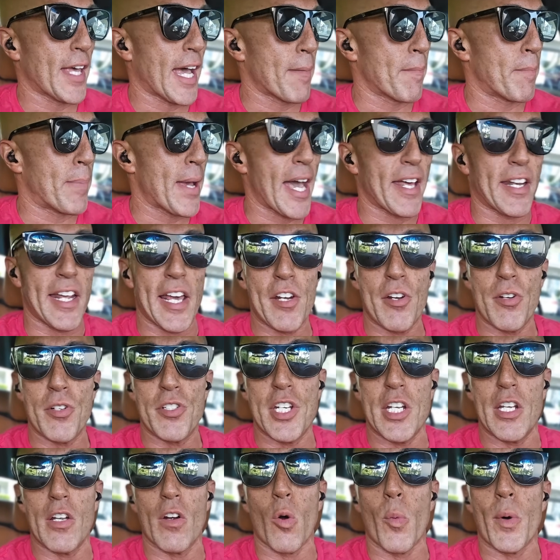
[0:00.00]
bad
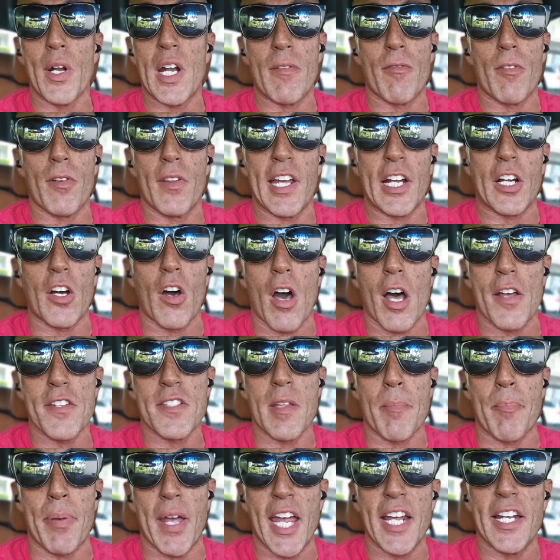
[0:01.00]
energy or whatever that caused
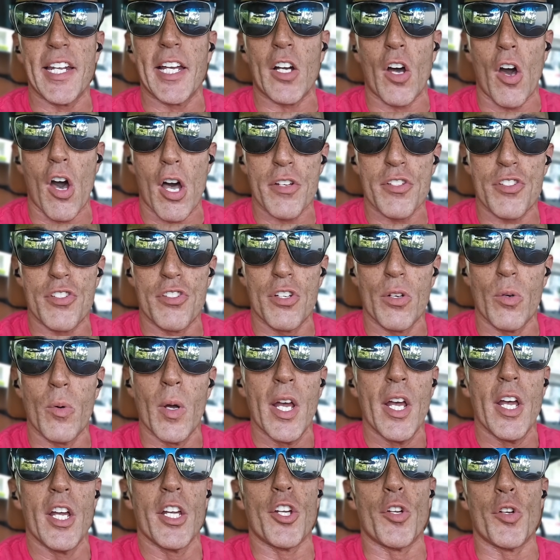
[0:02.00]
the pain it caused you.
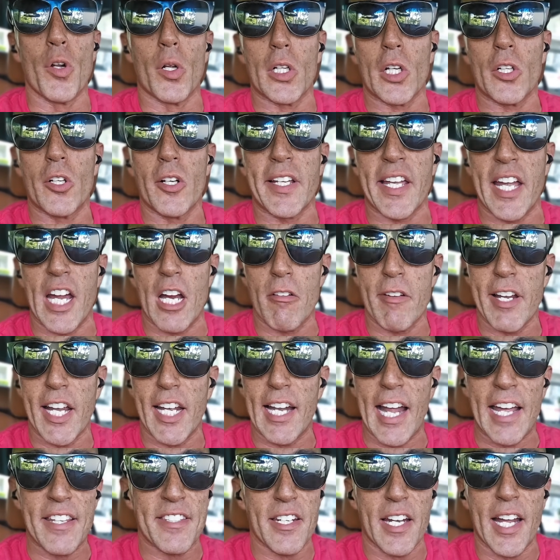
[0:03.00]
You're no longer carrying it
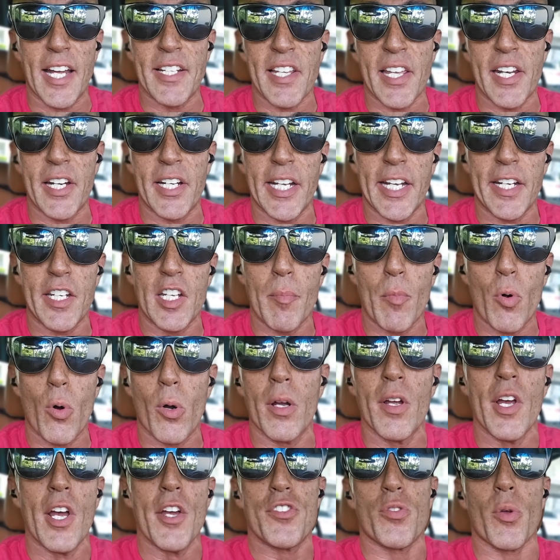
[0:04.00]
as an identity
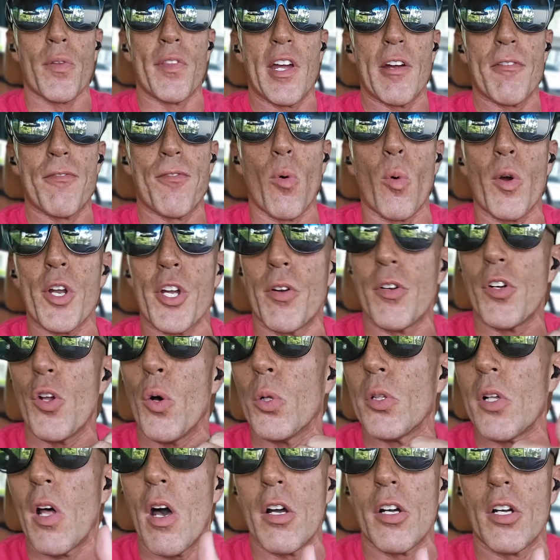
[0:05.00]
anymore. So therefore, you're no
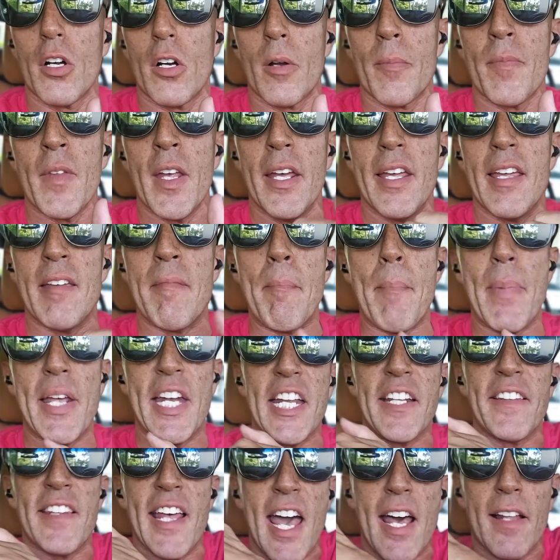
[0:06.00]
longer
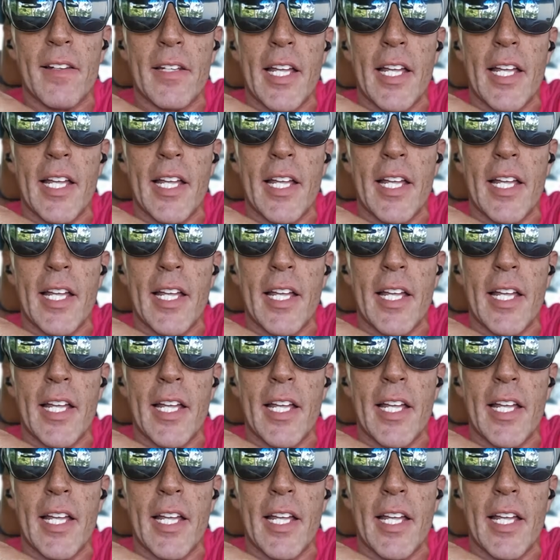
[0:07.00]
emitting that